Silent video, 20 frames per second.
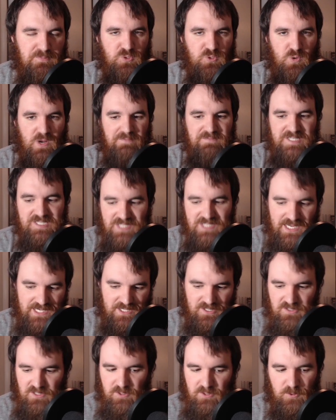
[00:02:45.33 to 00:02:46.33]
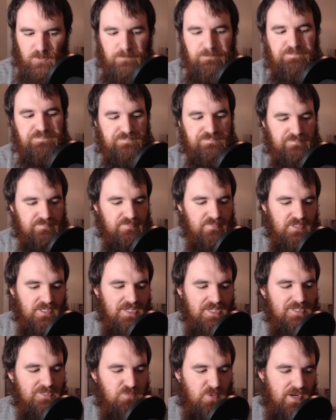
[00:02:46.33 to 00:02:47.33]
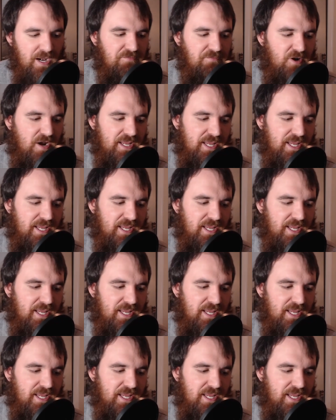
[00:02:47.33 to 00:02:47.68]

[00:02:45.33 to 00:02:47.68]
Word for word: So what I've decided to do is whenever